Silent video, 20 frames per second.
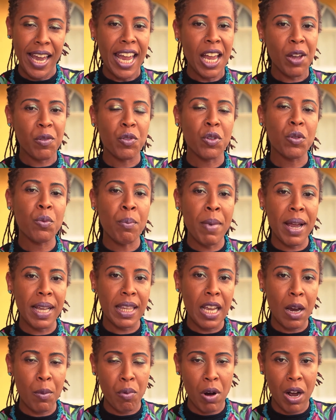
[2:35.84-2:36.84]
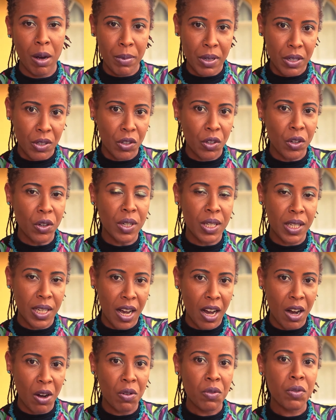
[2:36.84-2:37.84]
If you make that promise to
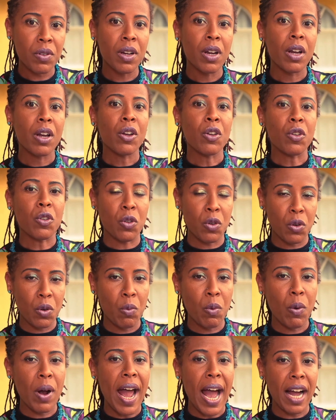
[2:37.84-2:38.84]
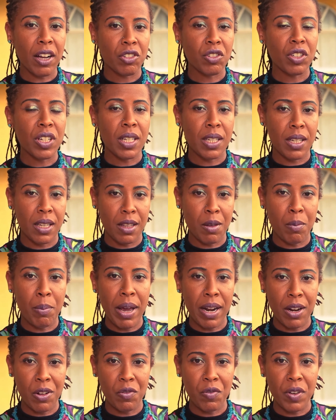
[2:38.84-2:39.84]
yourself, you will actually see the
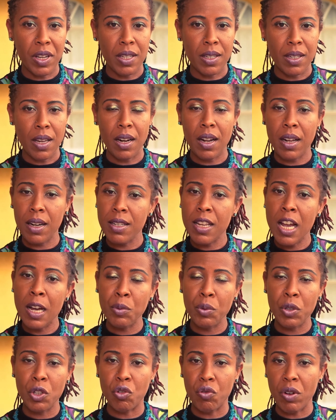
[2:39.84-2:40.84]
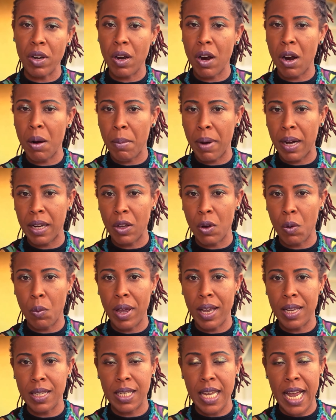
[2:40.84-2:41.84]
benefits. A lot of times we drink our money
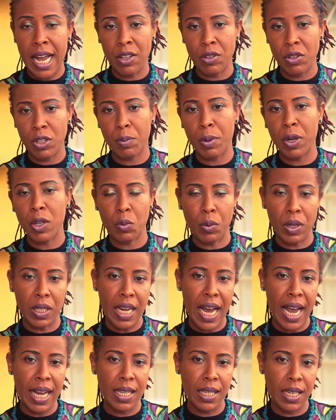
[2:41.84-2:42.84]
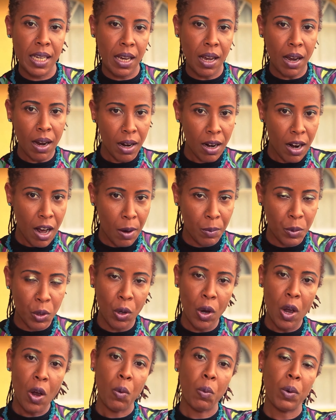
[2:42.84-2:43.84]
away as dancers because we're dancing in clubs,
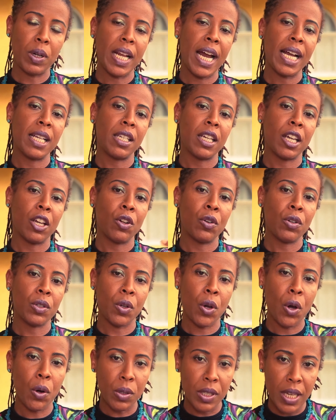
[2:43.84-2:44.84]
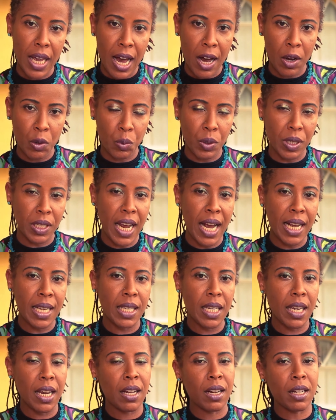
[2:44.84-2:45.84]
we're dancing in hotels, we're
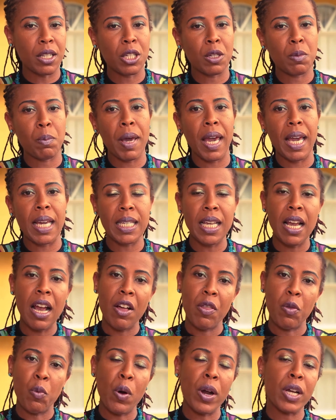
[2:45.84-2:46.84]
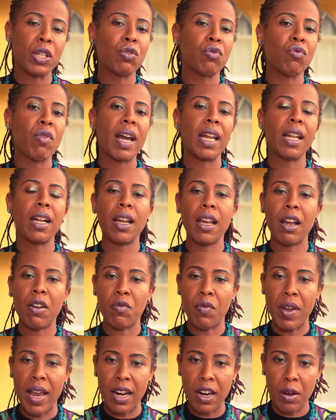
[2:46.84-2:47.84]
dancing in a space where it's readily
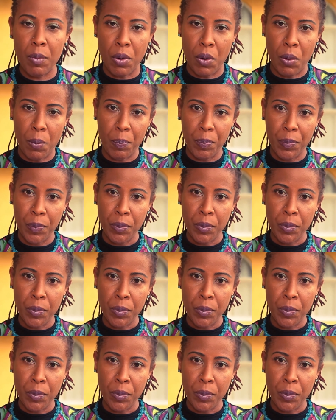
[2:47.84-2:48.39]
available.